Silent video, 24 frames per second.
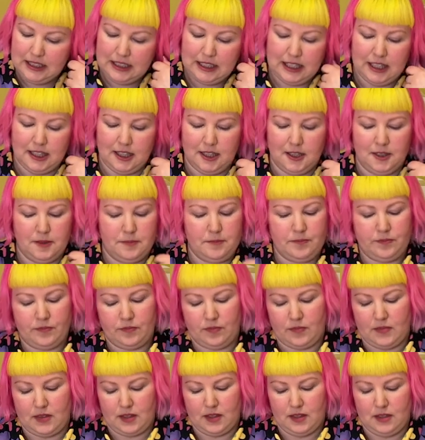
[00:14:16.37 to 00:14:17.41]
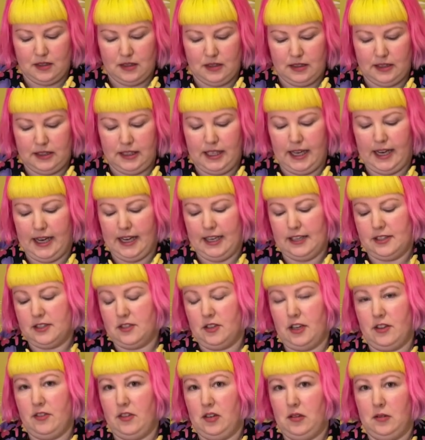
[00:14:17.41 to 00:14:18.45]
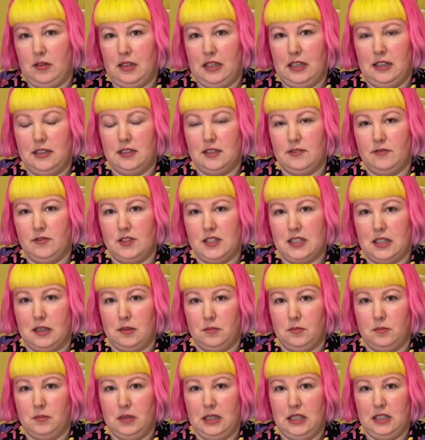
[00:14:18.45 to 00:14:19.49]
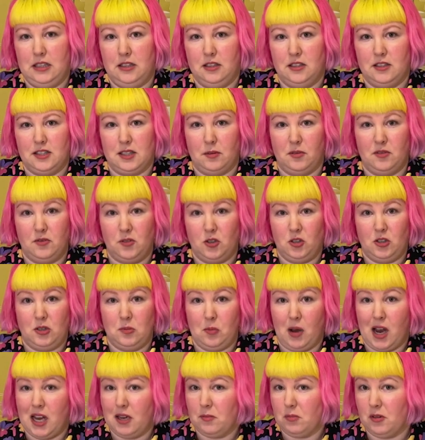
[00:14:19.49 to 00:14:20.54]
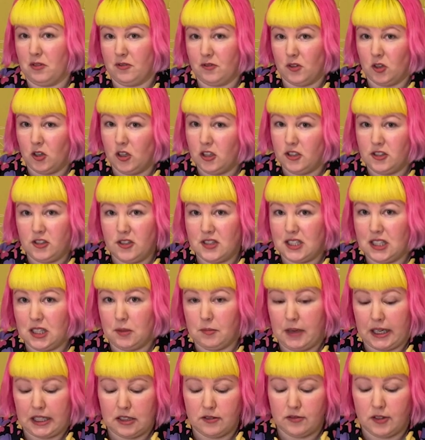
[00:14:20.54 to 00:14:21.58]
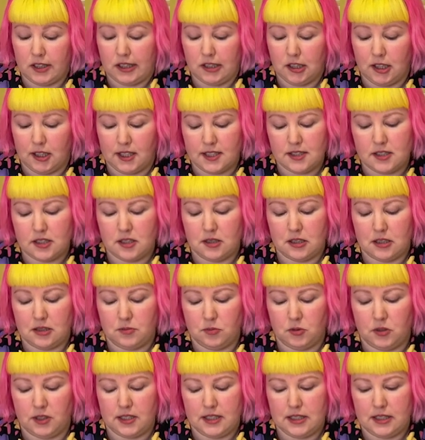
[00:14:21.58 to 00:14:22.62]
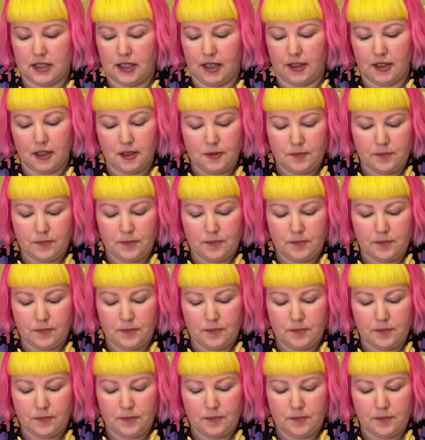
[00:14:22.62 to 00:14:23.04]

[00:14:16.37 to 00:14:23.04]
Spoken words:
So I think for some of you, you might prefer using a magnifying glass to put this together.